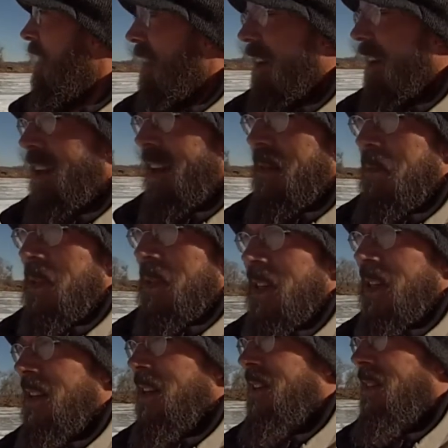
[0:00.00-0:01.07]
Not
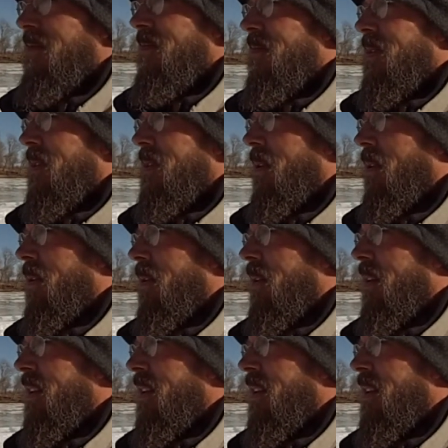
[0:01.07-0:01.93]
me. So